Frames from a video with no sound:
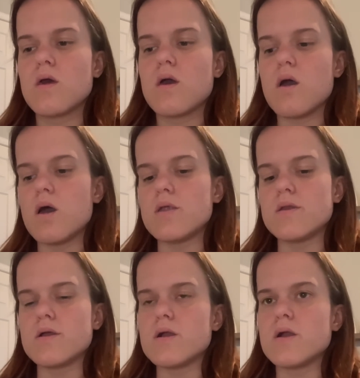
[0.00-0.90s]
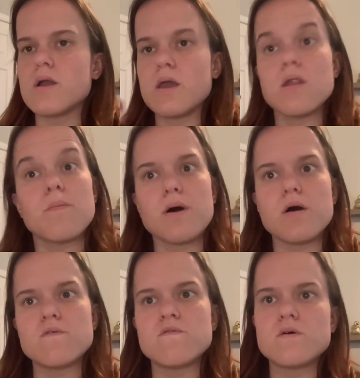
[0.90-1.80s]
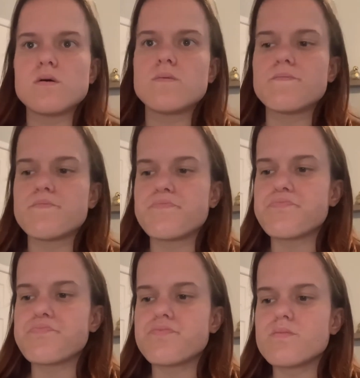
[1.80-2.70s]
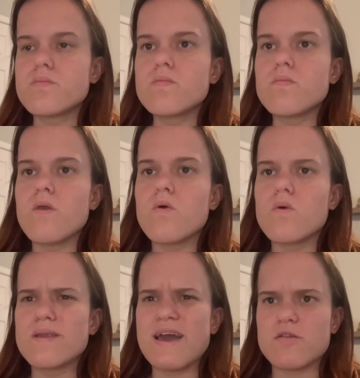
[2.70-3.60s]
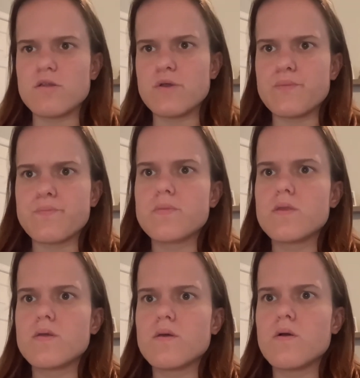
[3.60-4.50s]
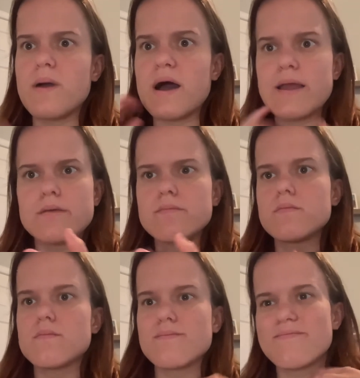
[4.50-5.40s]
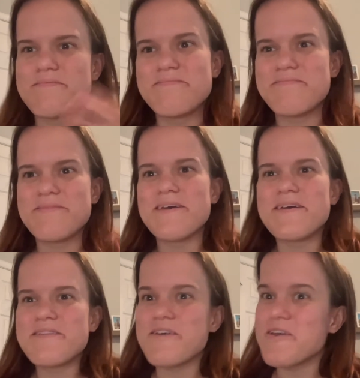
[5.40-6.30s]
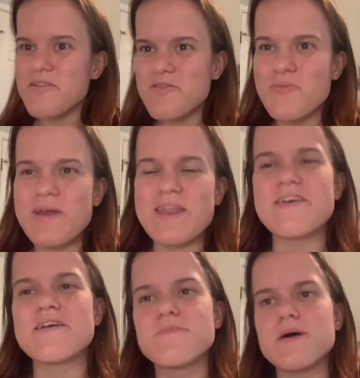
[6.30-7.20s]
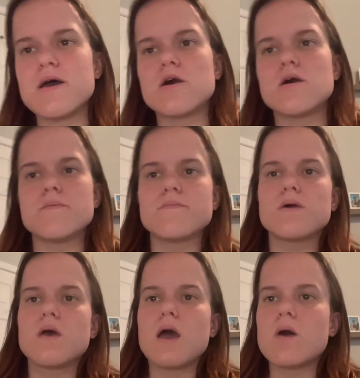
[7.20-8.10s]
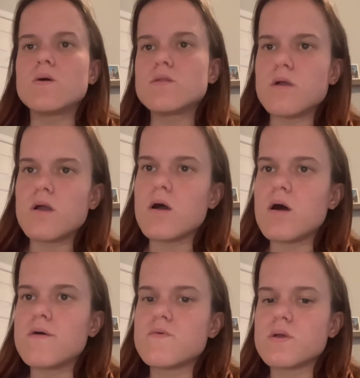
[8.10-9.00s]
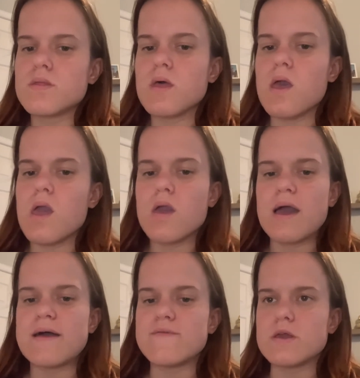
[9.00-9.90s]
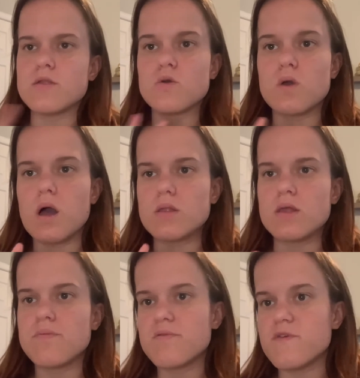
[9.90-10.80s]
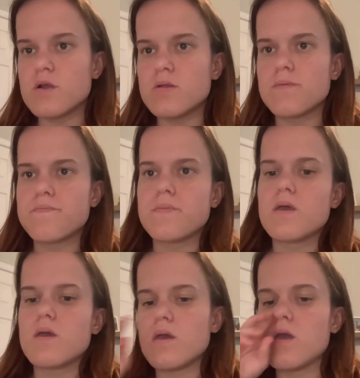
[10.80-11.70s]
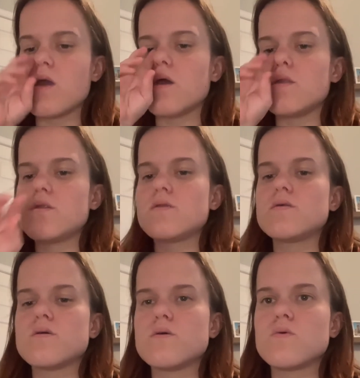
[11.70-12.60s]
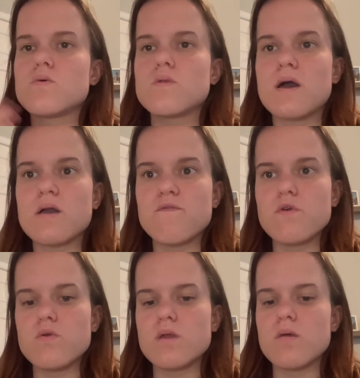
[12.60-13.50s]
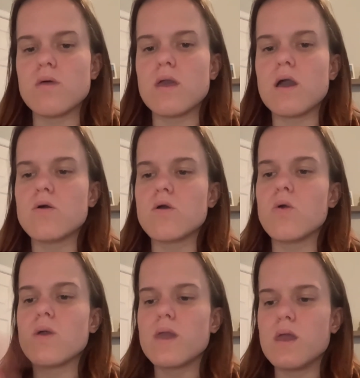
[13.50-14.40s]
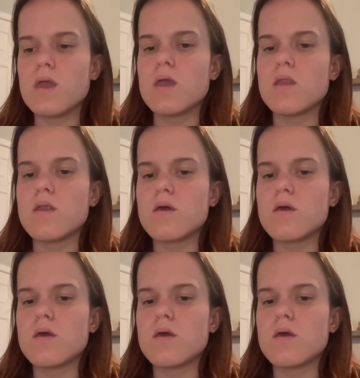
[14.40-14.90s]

under, and above, or next to, or behind. So you can do many things, but I would start off with like having 2 concepts first, and to not confuse them, like I would go in